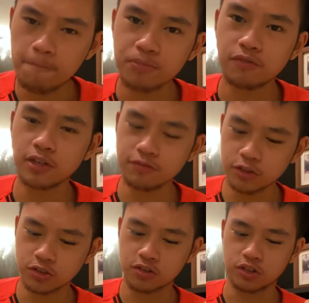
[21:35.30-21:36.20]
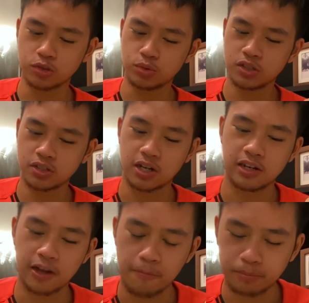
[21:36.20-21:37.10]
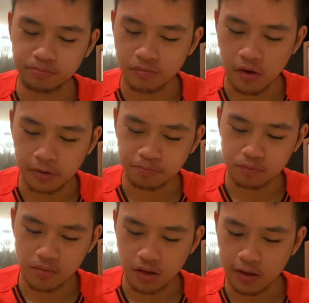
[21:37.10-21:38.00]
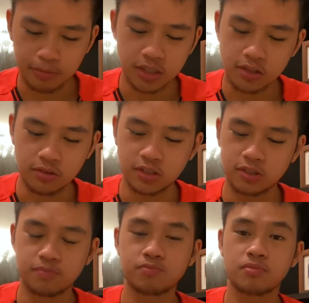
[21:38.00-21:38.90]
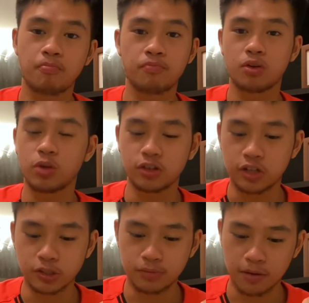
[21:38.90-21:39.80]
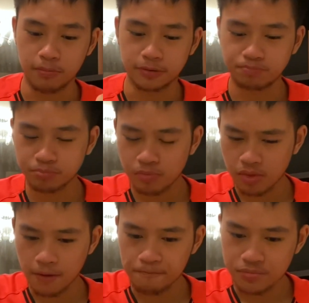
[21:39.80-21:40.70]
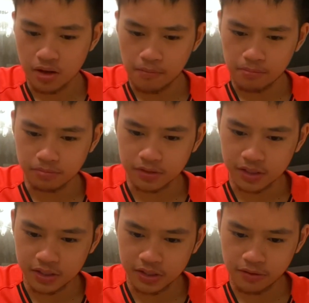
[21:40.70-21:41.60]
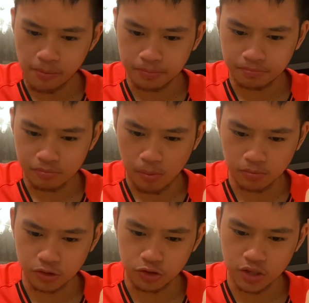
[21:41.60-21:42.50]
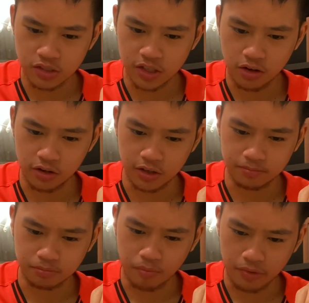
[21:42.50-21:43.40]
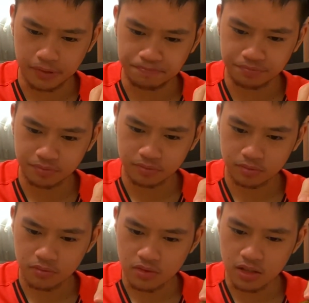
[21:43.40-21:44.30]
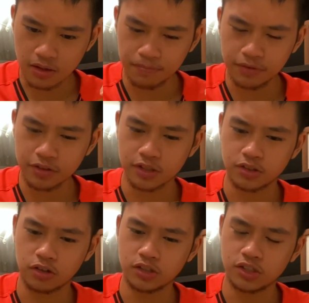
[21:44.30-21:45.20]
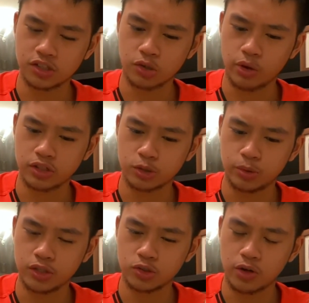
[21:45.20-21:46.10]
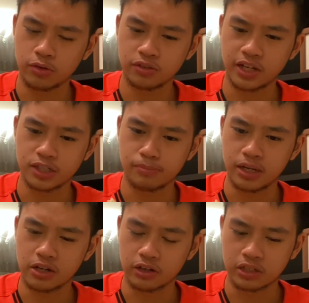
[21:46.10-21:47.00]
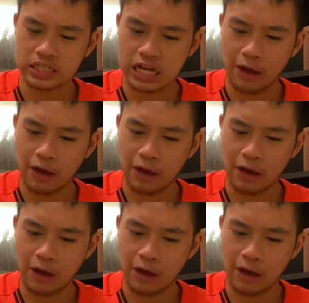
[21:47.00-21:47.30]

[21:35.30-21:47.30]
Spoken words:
The flavor is on the sweet side. Like, the potato is what you'd expect, but the dressing on it, even the sausage, is quite sweet. So I don't think it's bacon.